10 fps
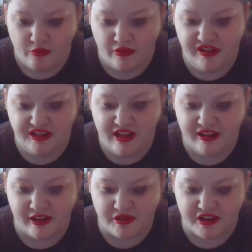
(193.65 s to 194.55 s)
was
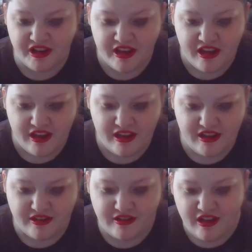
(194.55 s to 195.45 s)
discovered
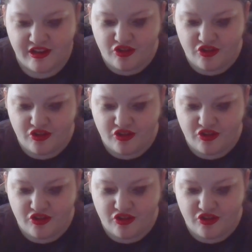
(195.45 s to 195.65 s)
in